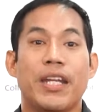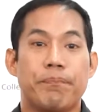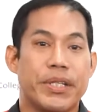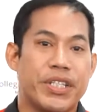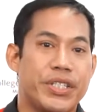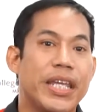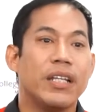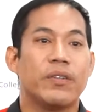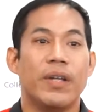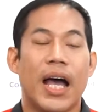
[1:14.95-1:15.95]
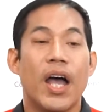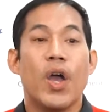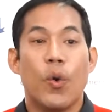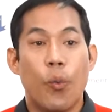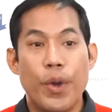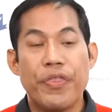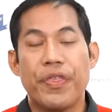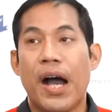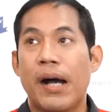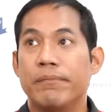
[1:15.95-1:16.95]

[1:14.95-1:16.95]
and a particular with